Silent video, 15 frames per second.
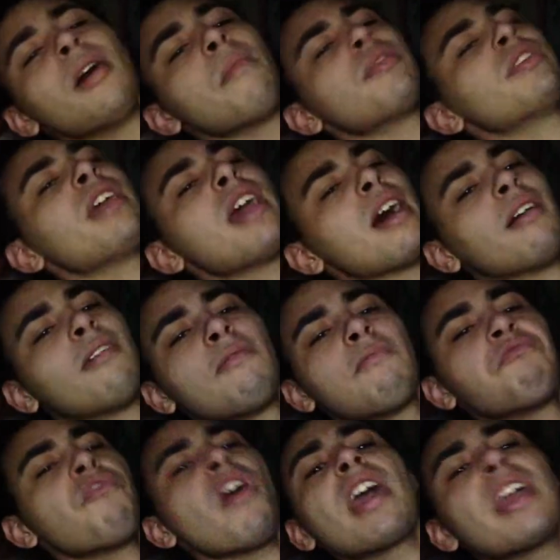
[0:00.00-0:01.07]
But yeah,
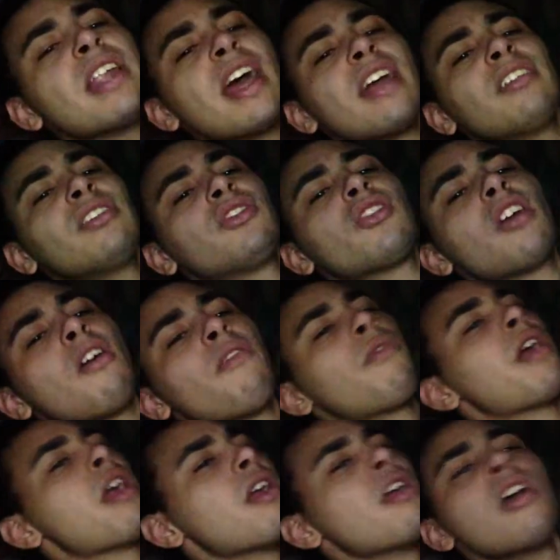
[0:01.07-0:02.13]
fucking editing
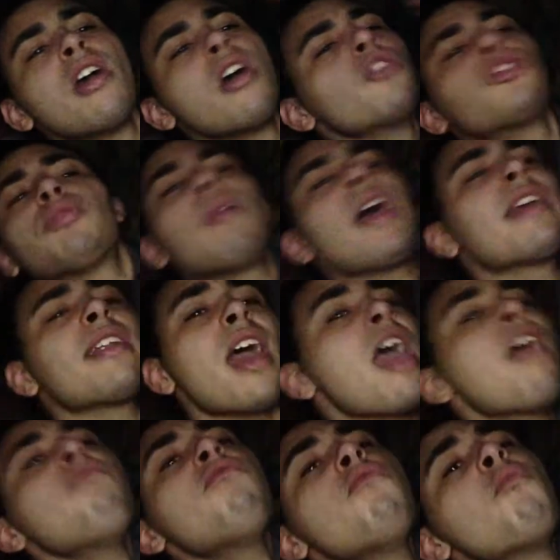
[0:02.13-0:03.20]
software. Expect
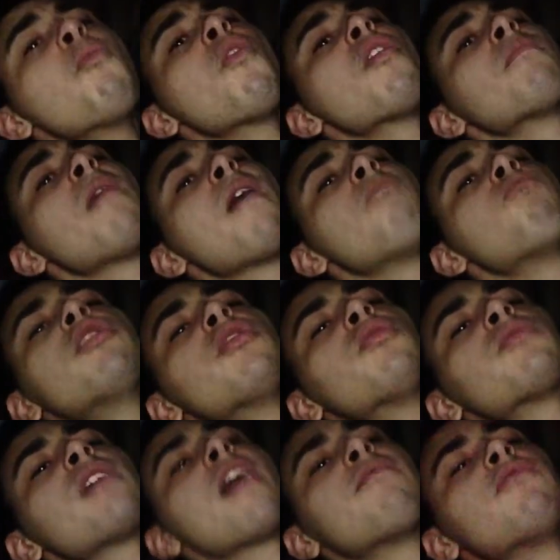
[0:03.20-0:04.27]
every one of my
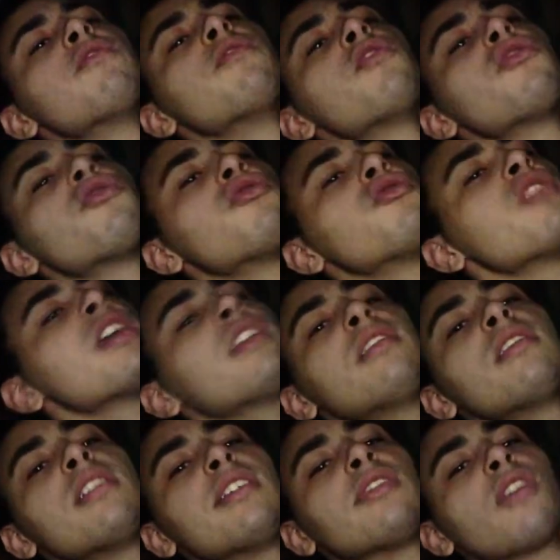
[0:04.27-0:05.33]
videos after this shit
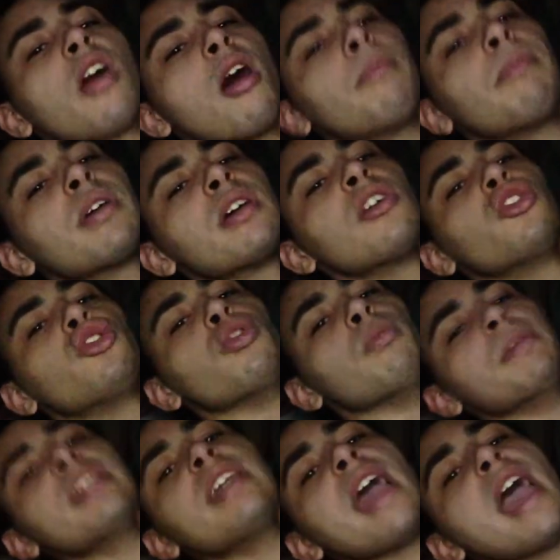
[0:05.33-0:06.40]
is up to
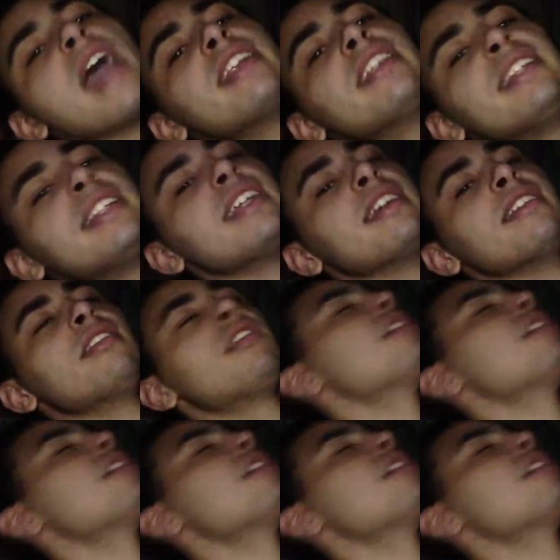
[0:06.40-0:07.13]
be edited.